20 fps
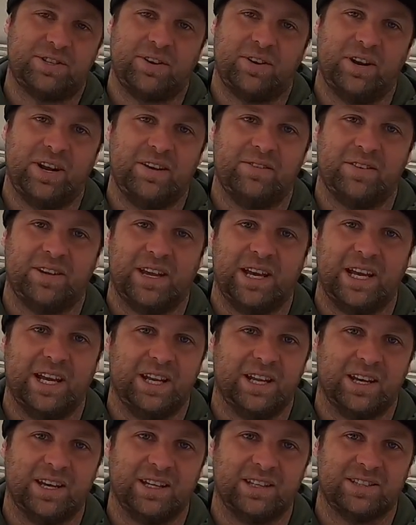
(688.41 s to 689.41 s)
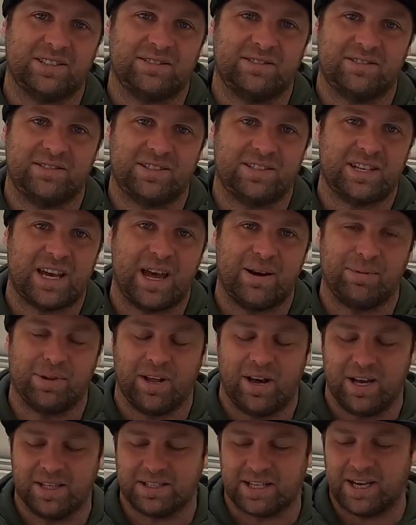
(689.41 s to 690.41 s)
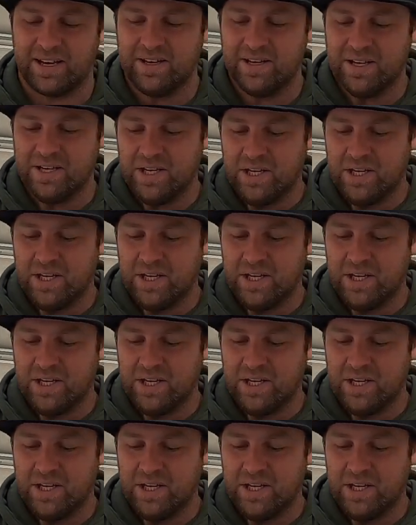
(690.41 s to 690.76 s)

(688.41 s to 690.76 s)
don't even need a stabilizer,